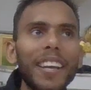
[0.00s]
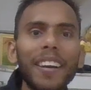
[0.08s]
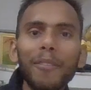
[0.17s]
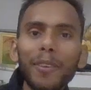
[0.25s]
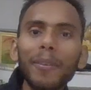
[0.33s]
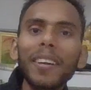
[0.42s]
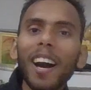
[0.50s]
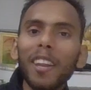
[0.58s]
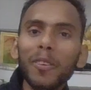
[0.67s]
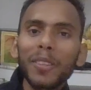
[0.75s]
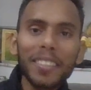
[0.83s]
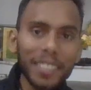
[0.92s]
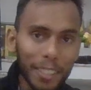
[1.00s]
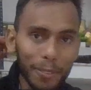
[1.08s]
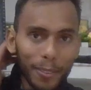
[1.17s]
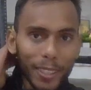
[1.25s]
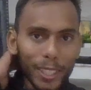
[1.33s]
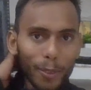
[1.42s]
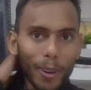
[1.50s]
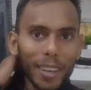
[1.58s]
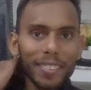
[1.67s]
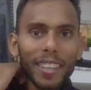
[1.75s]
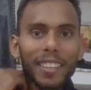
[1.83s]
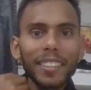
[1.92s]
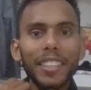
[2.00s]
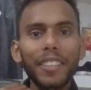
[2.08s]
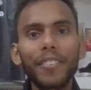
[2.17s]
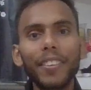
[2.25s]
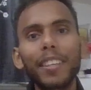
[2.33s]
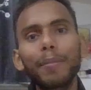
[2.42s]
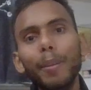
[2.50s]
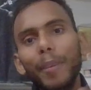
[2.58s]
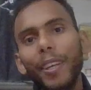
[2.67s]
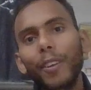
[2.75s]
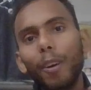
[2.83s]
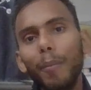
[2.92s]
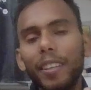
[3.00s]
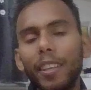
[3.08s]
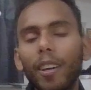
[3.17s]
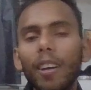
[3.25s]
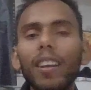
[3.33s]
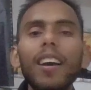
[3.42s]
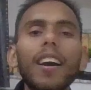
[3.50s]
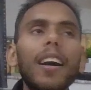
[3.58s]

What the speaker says: we will also discuss further what are the difference between economics and all.